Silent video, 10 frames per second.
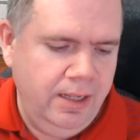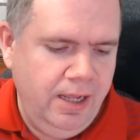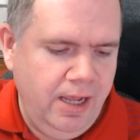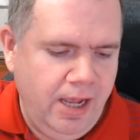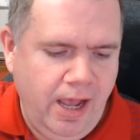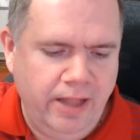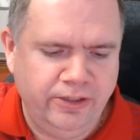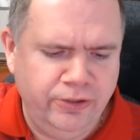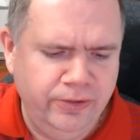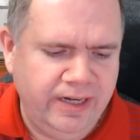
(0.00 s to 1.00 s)
The
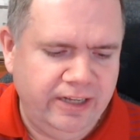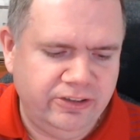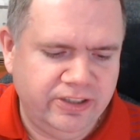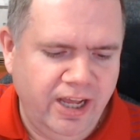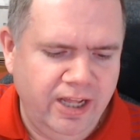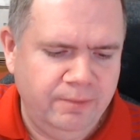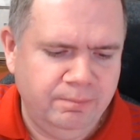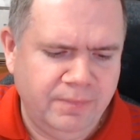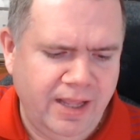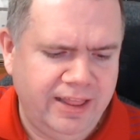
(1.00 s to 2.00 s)
two that I just got,
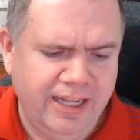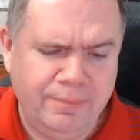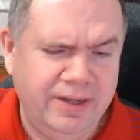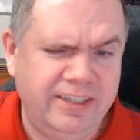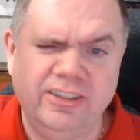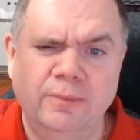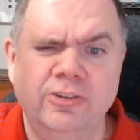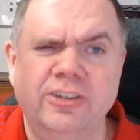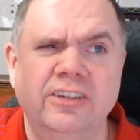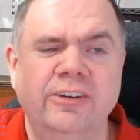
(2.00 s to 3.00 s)
I think I picked these up
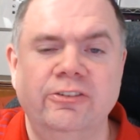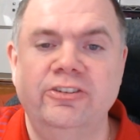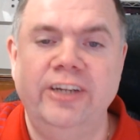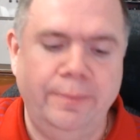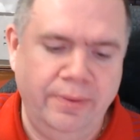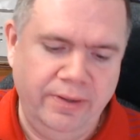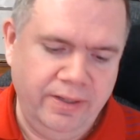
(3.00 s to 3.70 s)
just because they were cheap.